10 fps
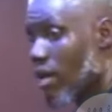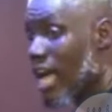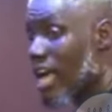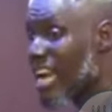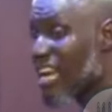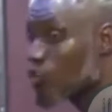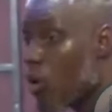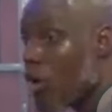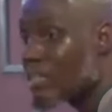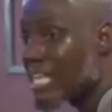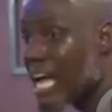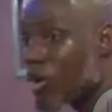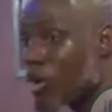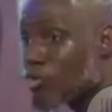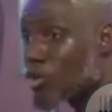A great word
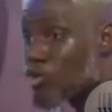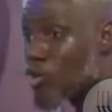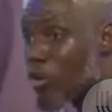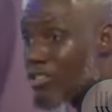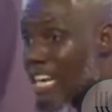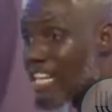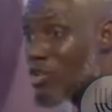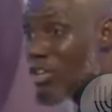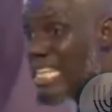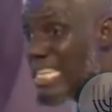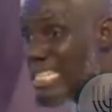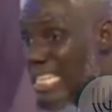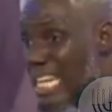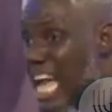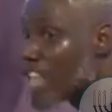can come to you concerning your
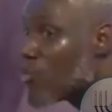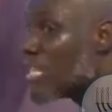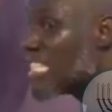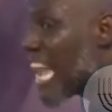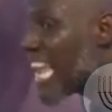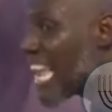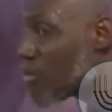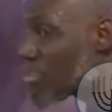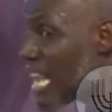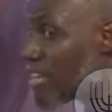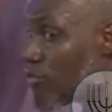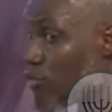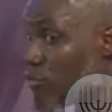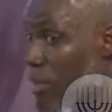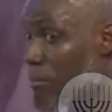destiny, and you will die outside the
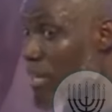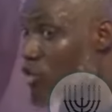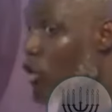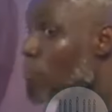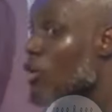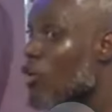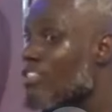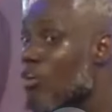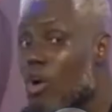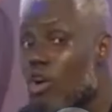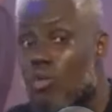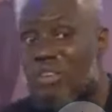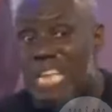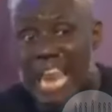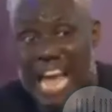fulfillment. Not because the word
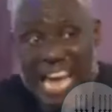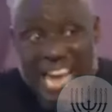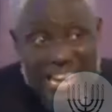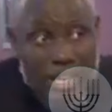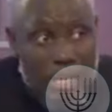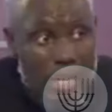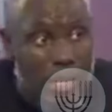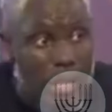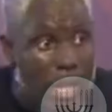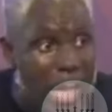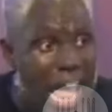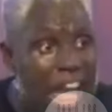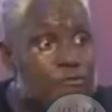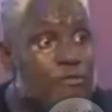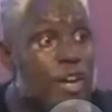was a lie.
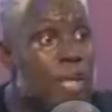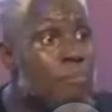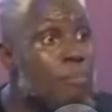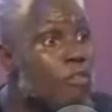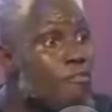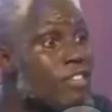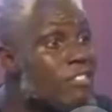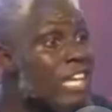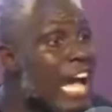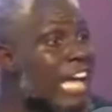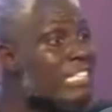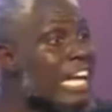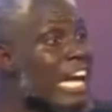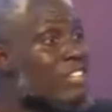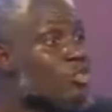Every prophecy has
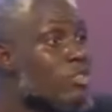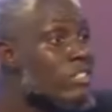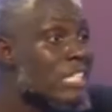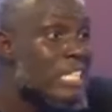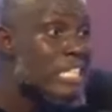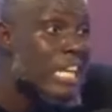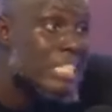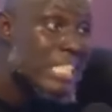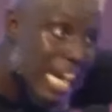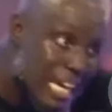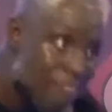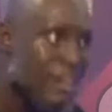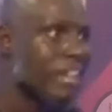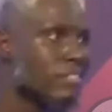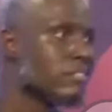an associated
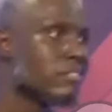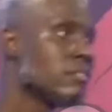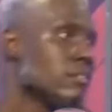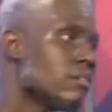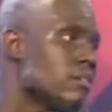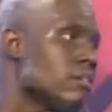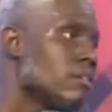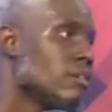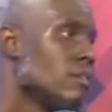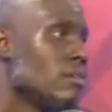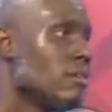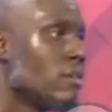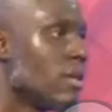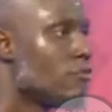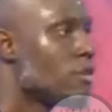sacrifice.
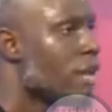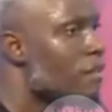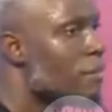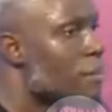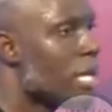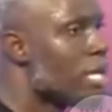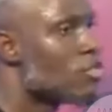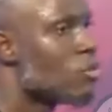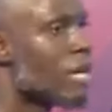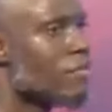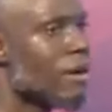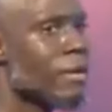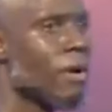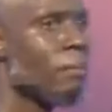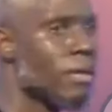If you never pay it, you will never
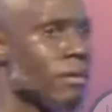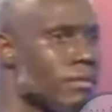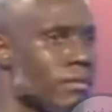become it.